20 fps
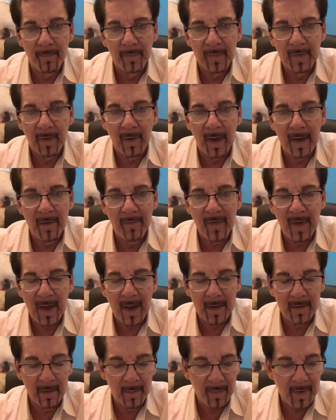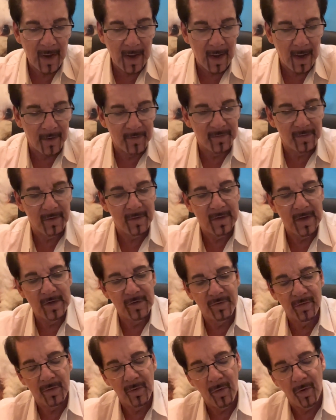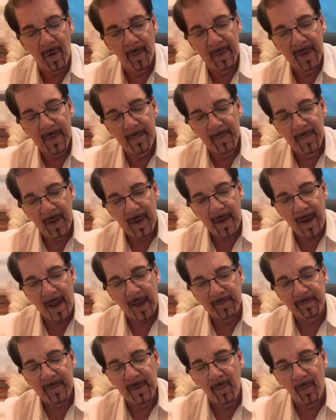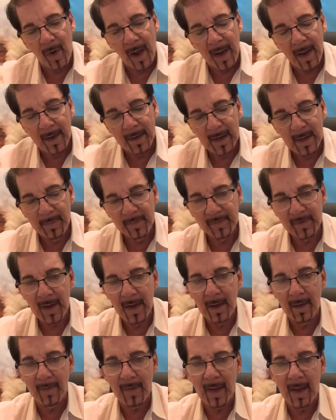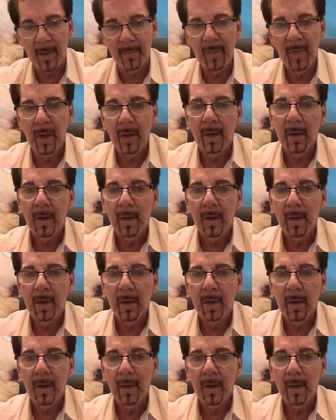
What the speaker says: Now I have had in the past a teacher call me and ask me why I keep saying that.